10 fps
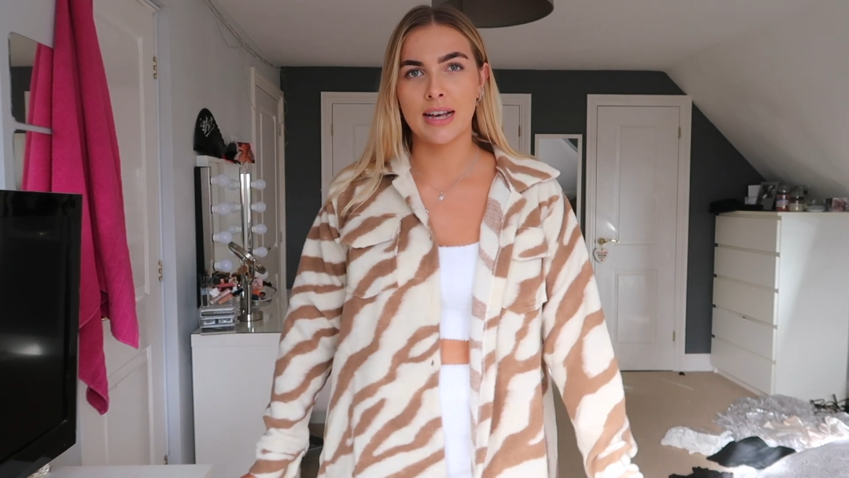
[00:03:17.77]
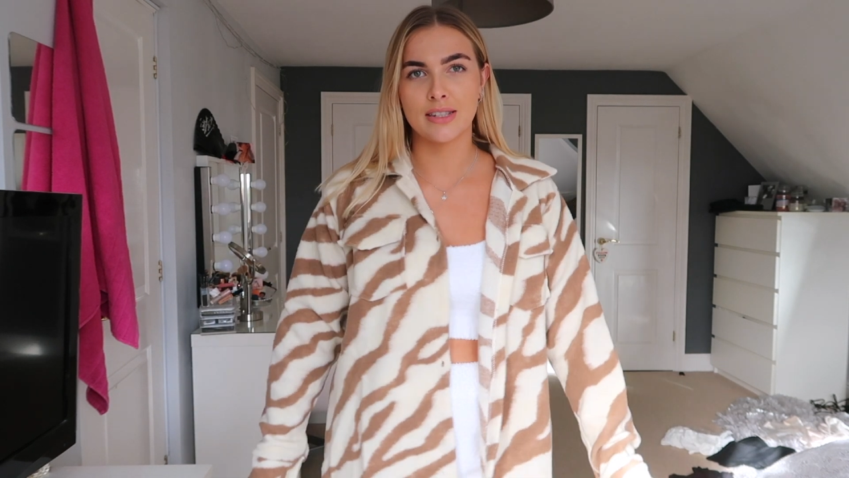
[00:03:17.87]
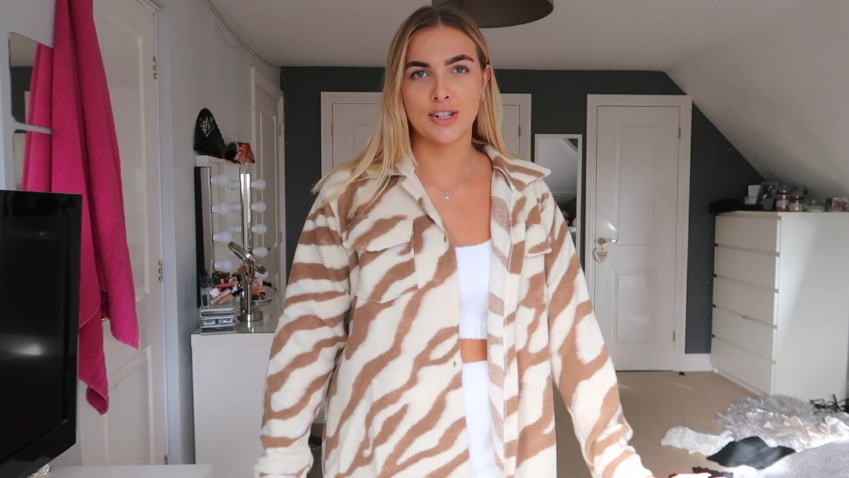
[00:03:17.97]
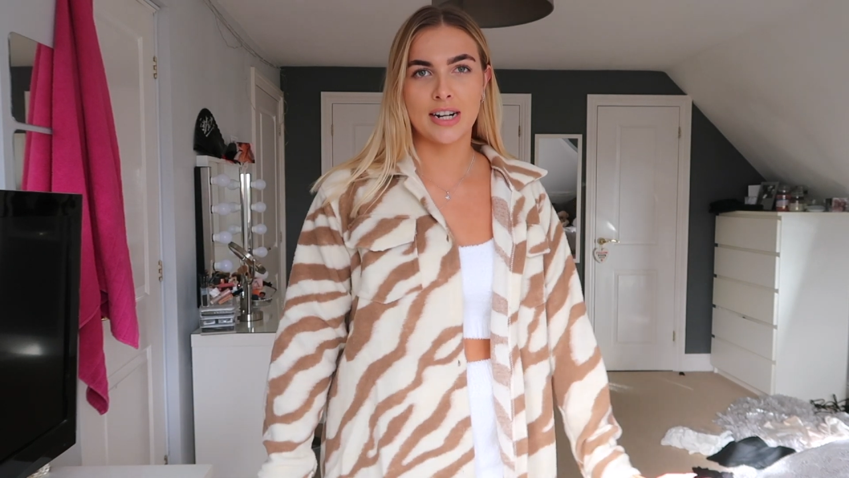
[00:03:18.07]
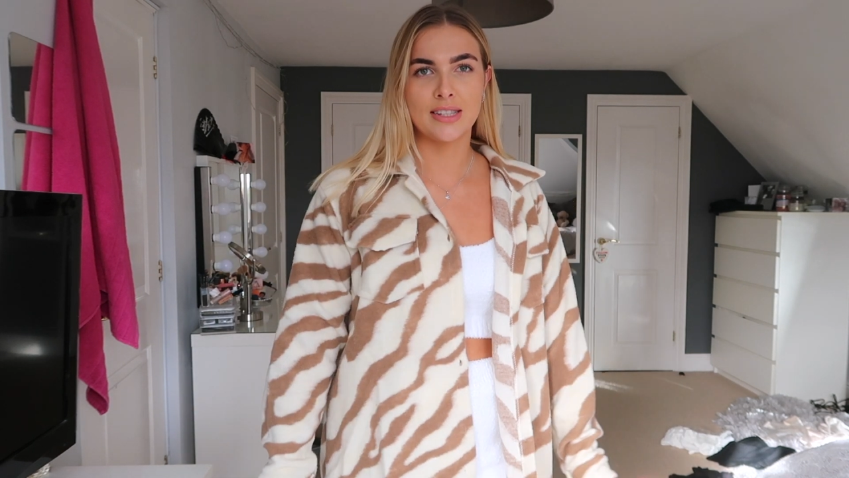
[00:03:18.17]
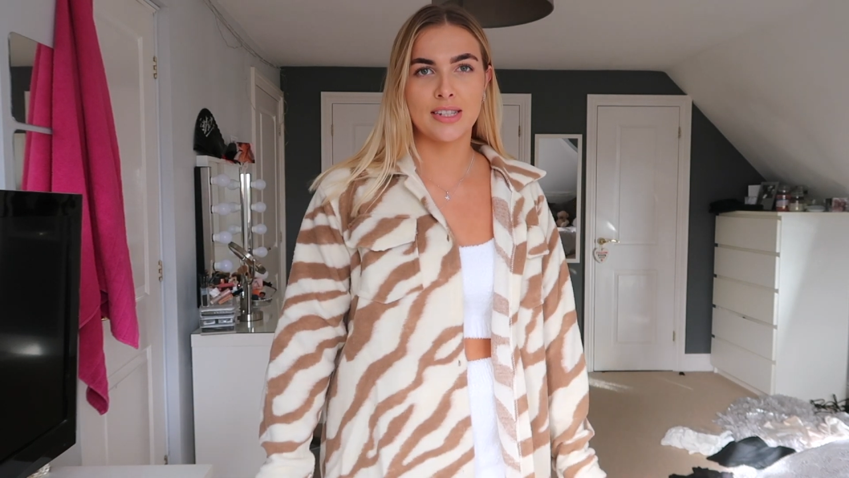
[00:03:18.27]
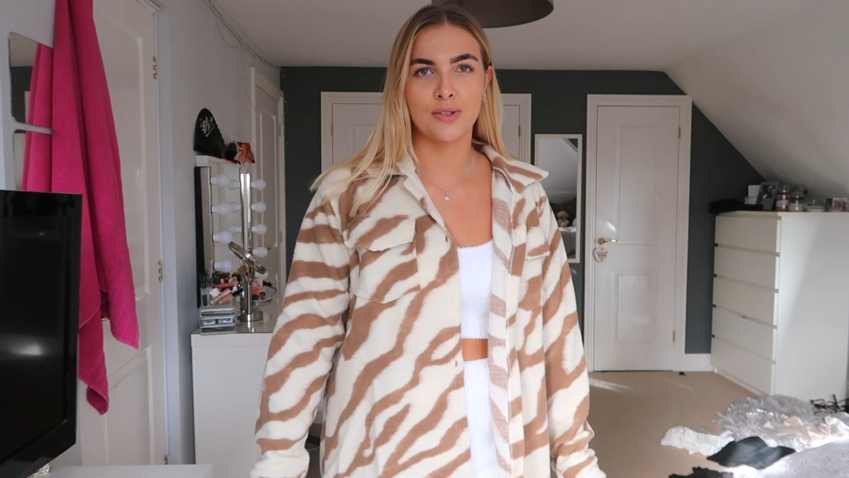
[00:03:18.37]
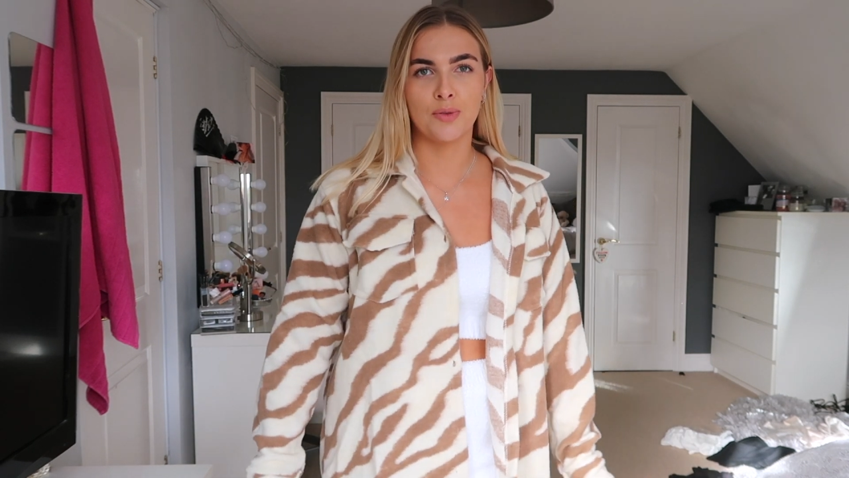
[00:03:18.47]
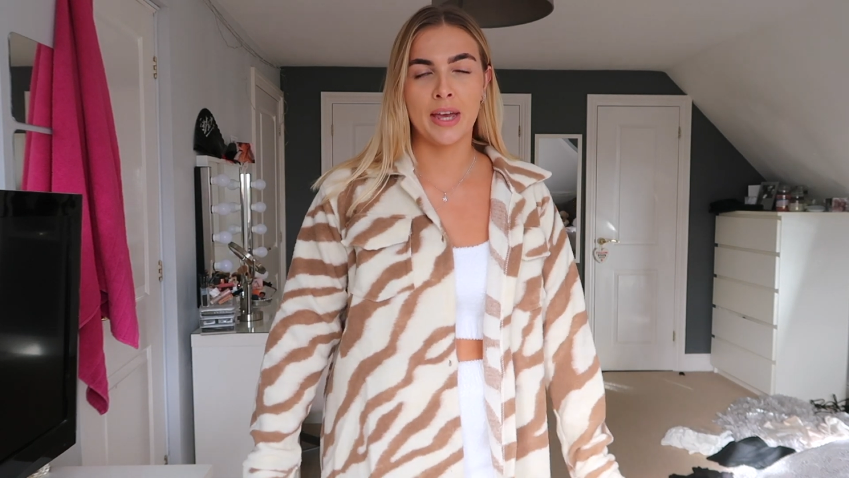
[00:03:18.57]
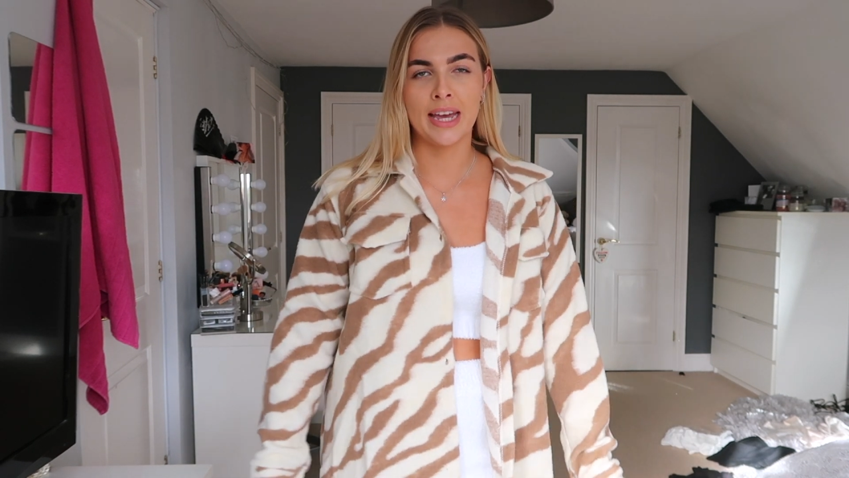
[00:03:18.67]
as a
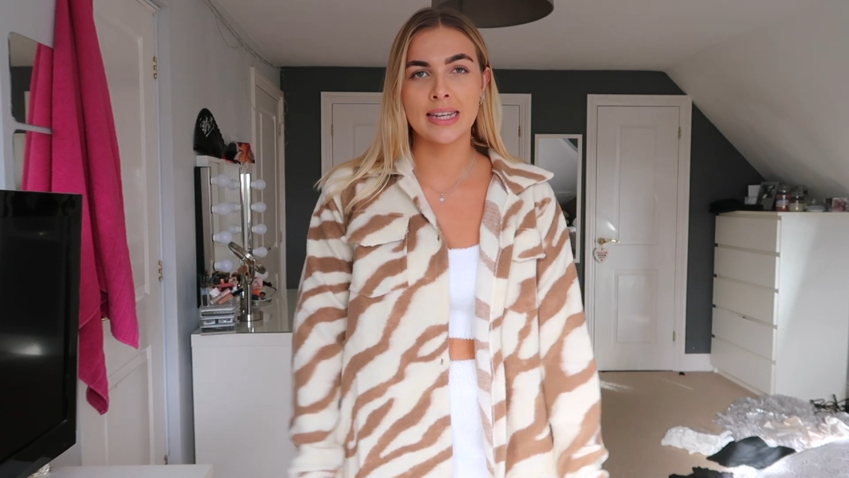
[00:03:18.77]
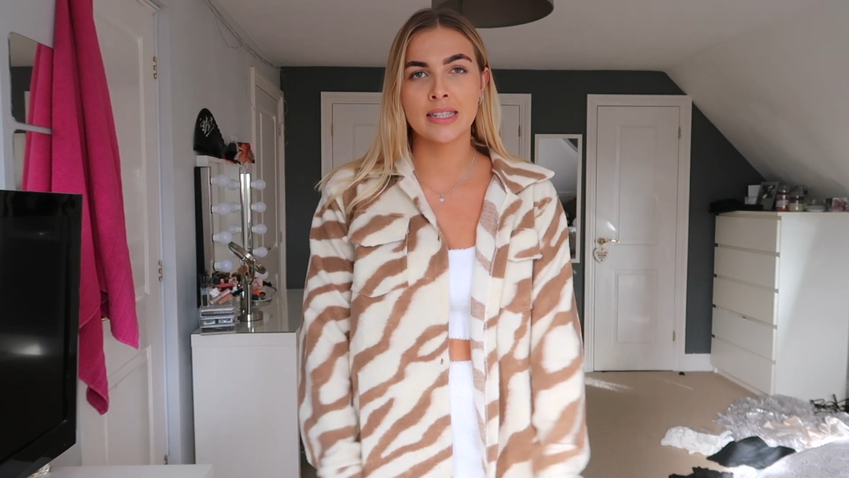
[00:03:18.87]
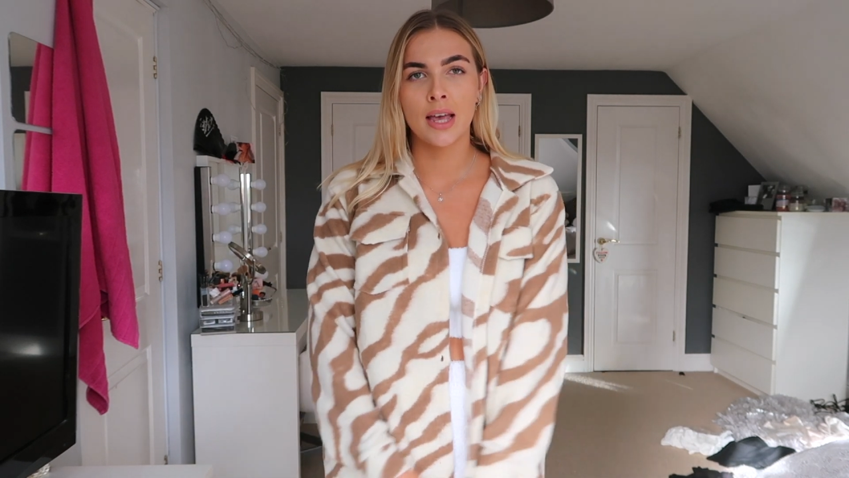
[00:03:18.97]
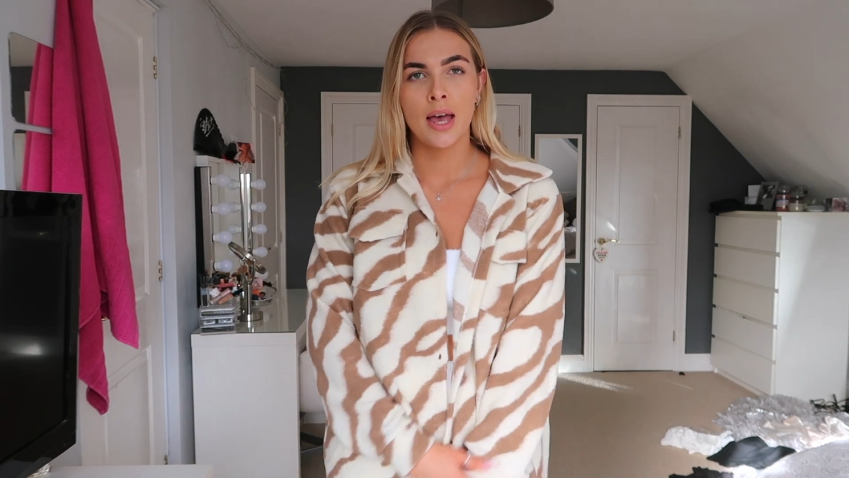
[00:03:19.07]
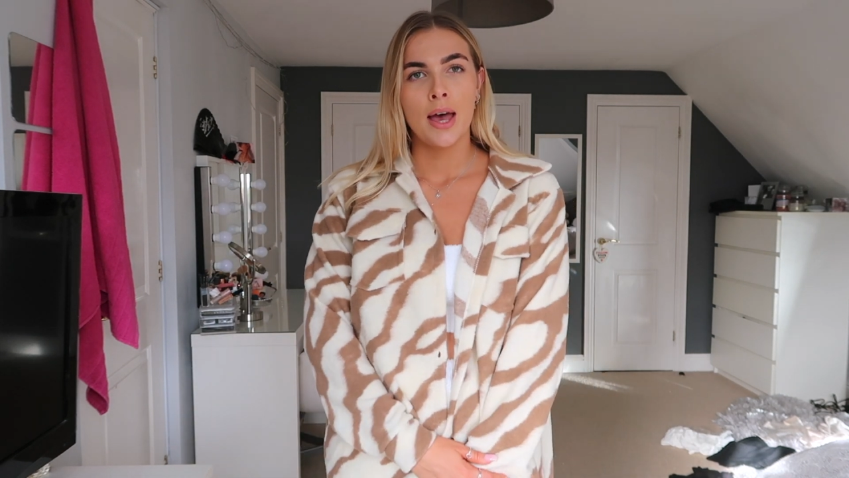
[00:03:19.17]
transitional piece.